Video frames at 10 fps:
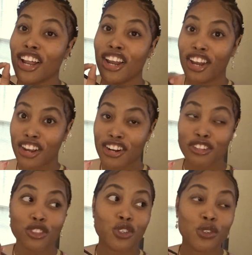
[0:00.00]

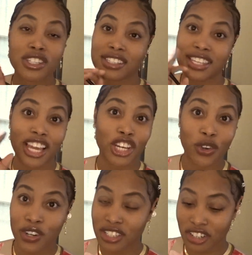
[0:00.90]
learn to just
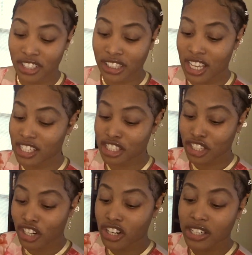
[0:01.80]
ignore certain things.
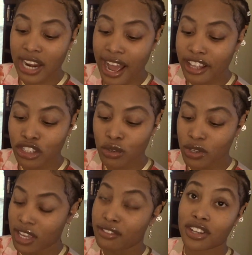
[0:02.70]
Learn not
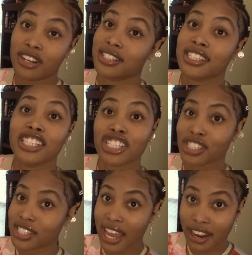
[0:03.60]
to give your
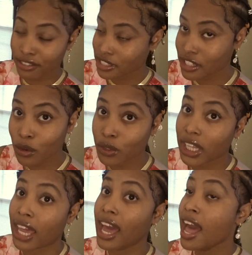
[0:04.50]
attention to every single thing.